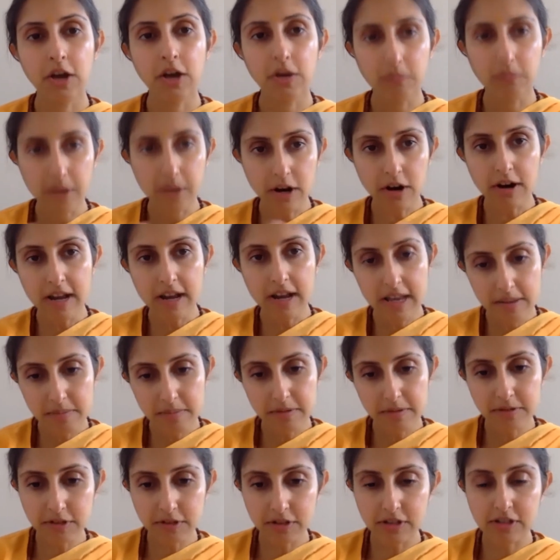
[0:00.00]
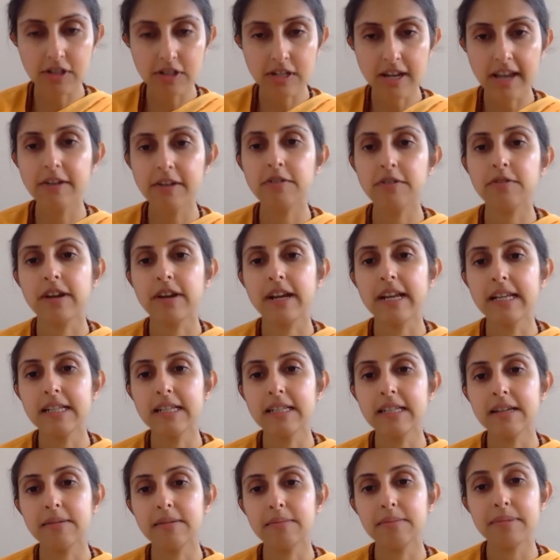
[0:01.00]
we are able to
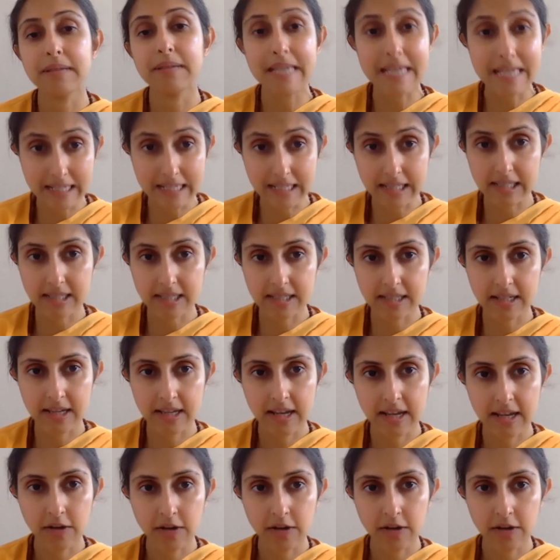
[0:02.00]
generate peace